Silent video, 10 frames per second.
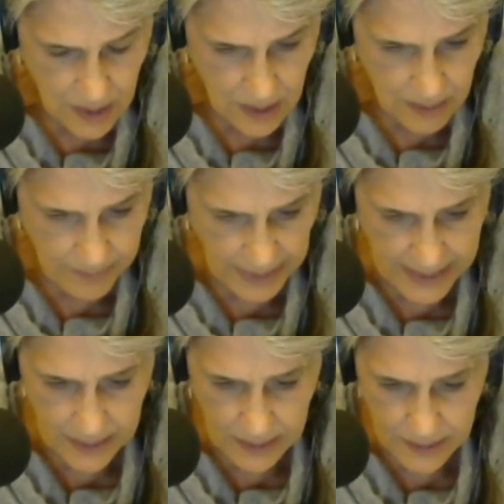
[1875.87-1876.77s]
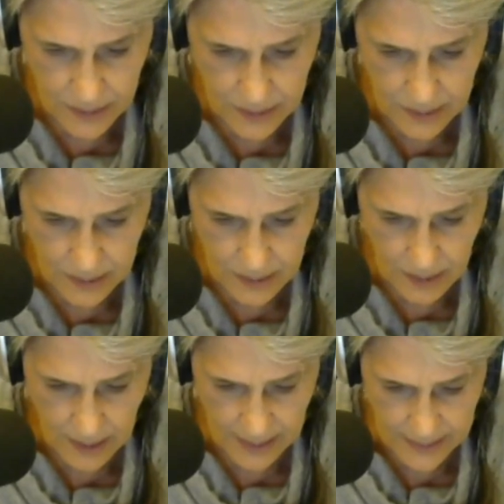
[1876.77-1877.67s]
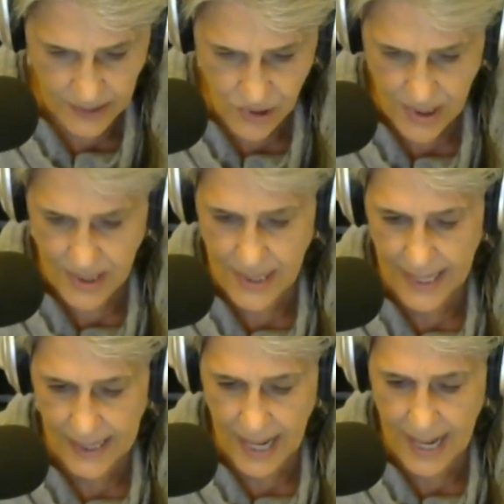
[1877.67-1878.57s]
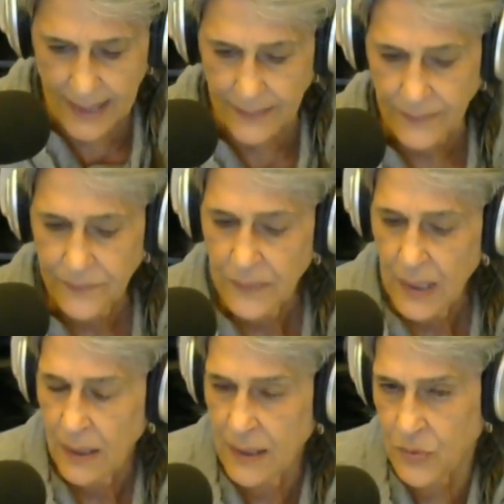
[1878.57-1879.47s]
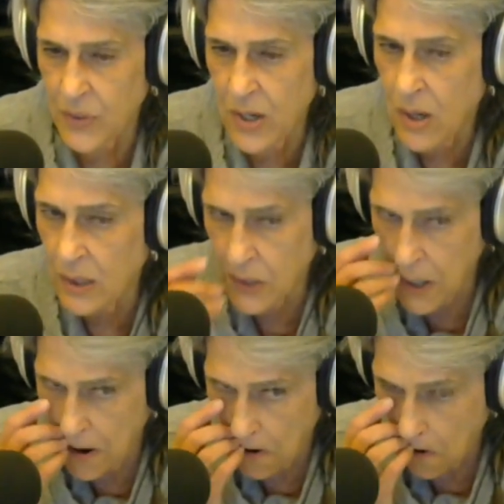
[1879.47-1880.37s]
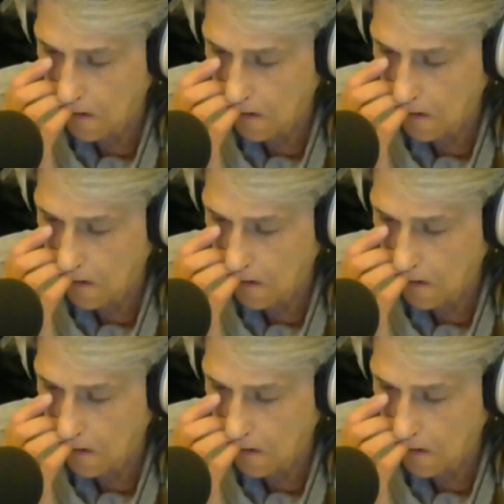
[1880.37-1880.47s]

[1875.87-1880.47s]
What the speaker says: I think she's dead on, because we all know